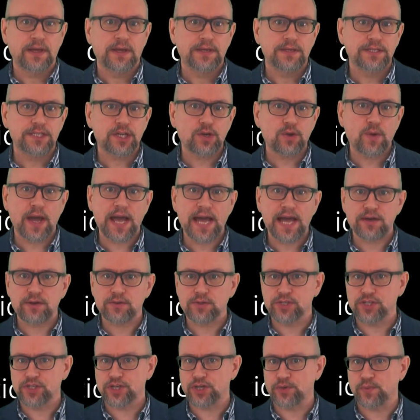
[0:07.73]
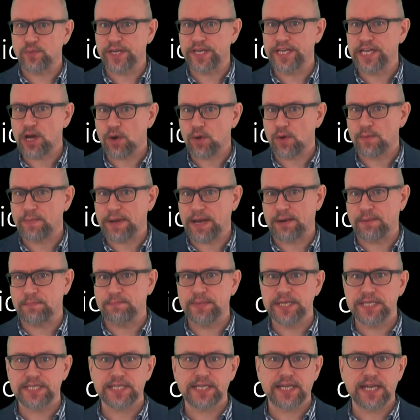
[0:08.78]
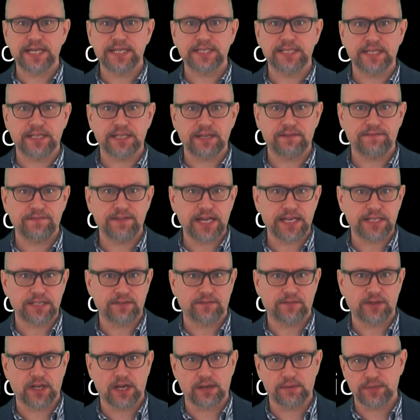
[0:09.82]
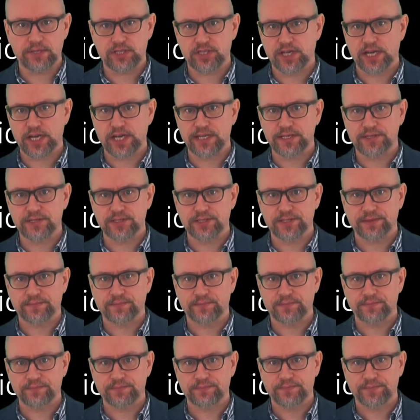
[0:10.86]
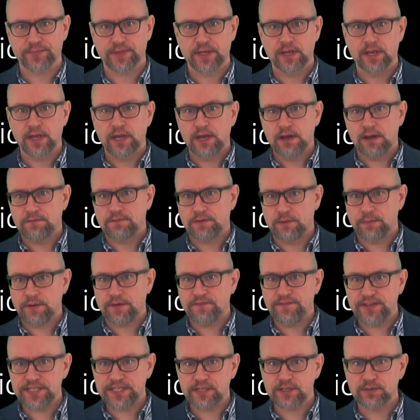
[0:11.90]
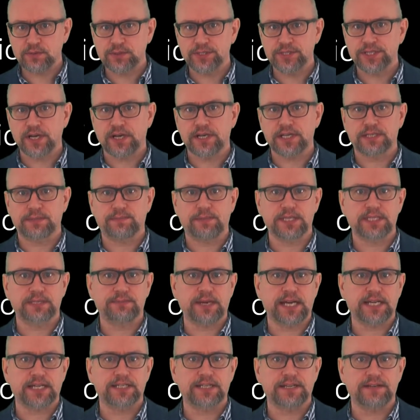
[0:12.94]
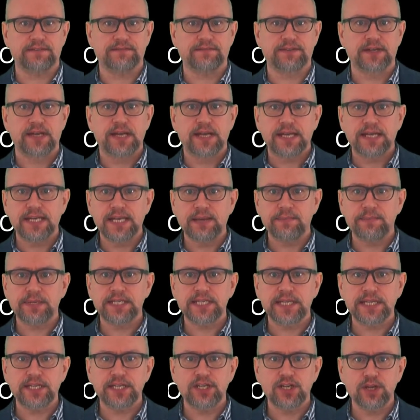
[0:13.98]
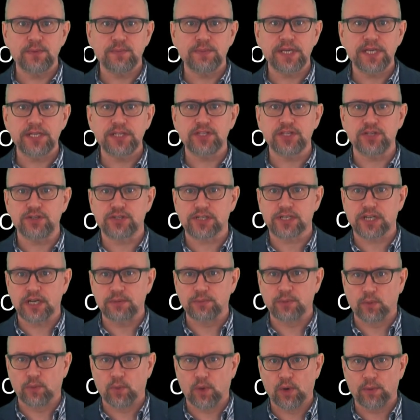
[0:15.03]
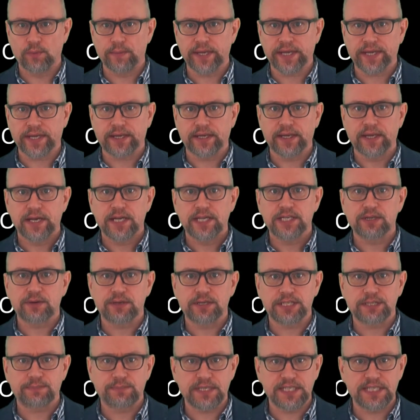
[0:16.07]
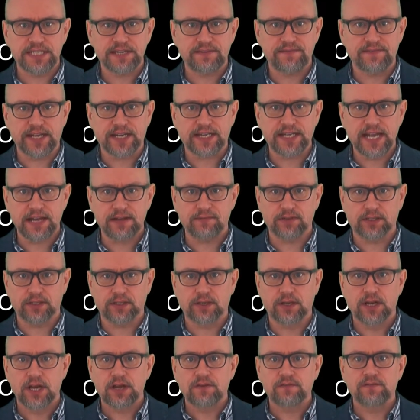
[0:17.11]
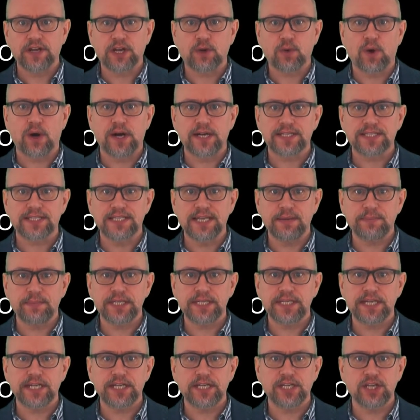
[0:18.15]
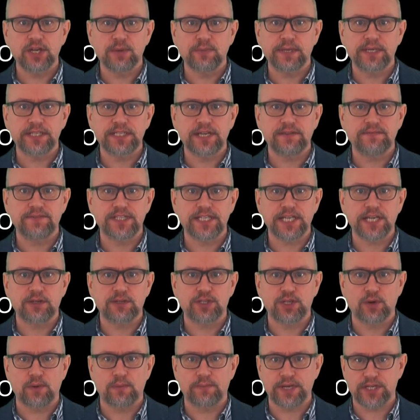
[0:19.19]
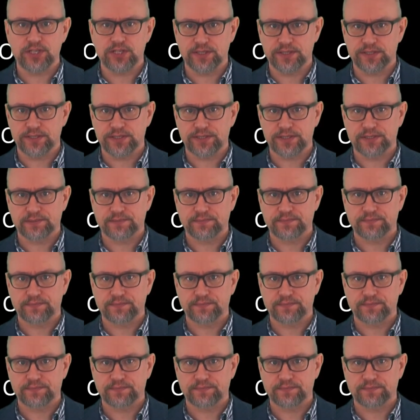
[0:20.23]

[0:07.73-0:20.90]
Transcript: So how should we go about mitigating the effect of climate change? From a physical science perspective, limiting human-induced global warming to a specific level requires limiting cumulative CO2 emissions,